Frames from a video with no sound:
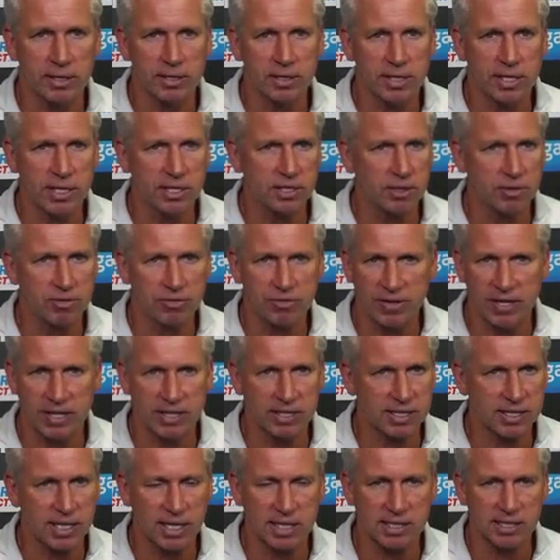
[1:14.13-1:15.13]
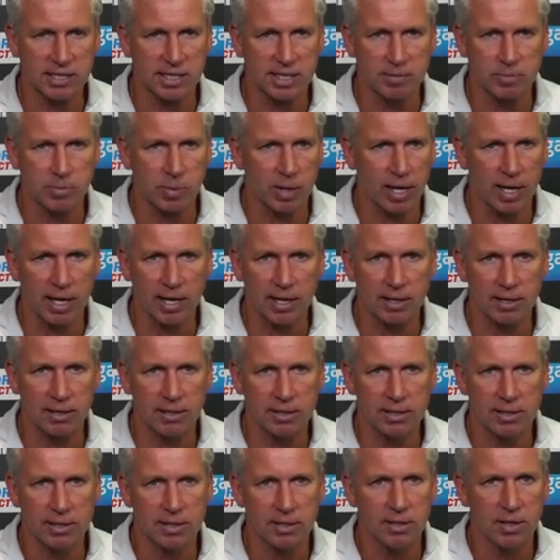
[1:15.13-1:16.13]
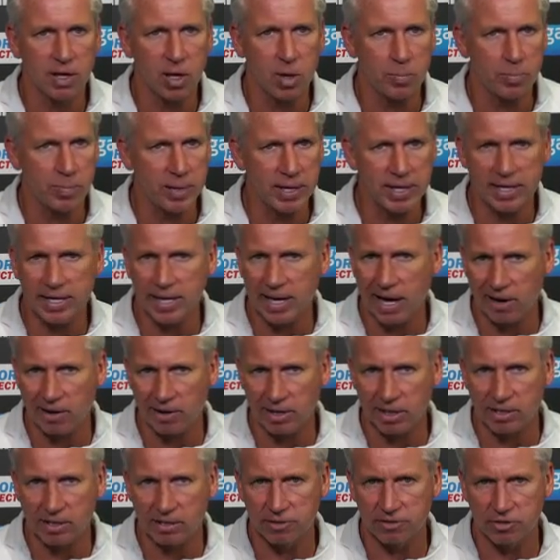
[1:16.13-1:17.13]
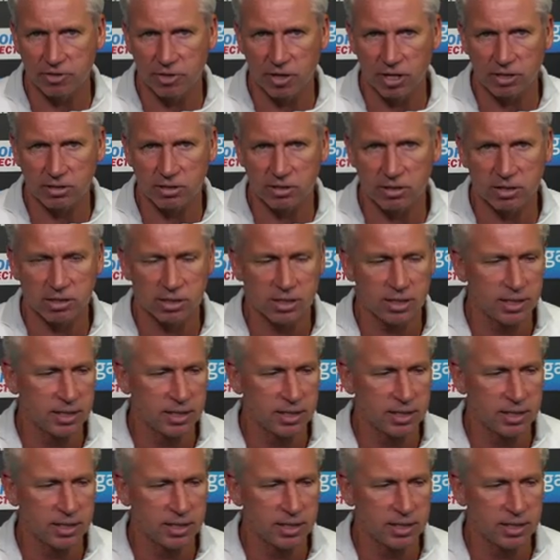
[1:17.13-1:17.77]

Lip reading: He's a fantastic player, a big character for us,